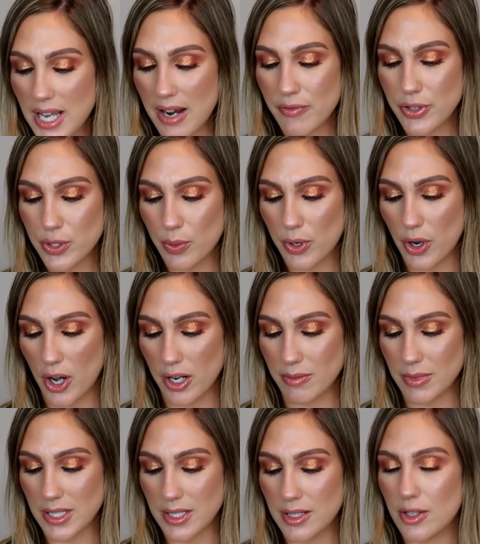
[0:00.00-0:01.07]
I have this one on
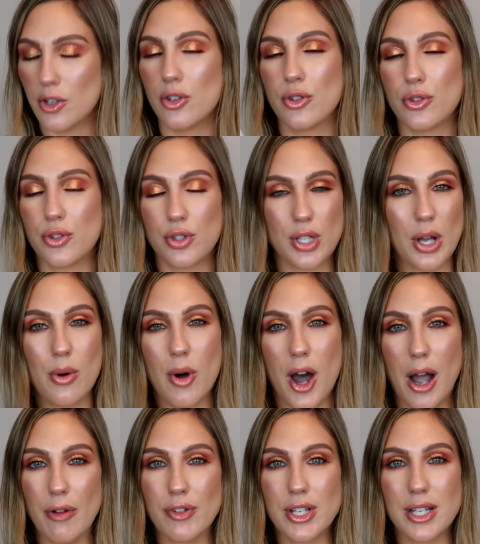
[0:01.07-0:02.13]
me so
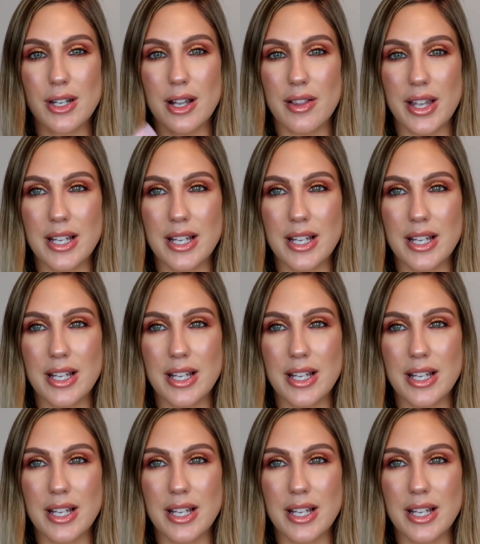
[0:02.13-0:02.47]
often.